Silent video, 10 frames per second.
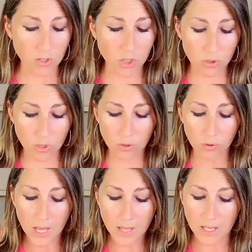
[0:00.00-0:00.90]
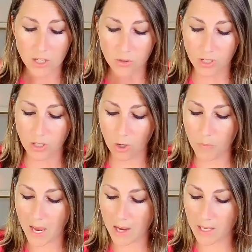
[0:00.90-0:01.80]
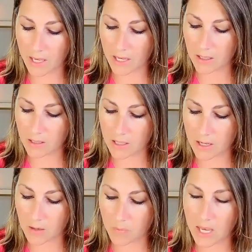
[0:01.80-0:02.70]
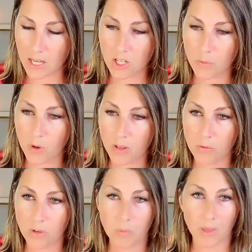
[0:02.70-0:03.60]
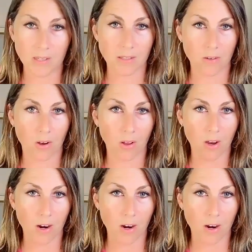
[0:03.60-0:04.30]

to you, then you can go back and catch up on the replays. They're all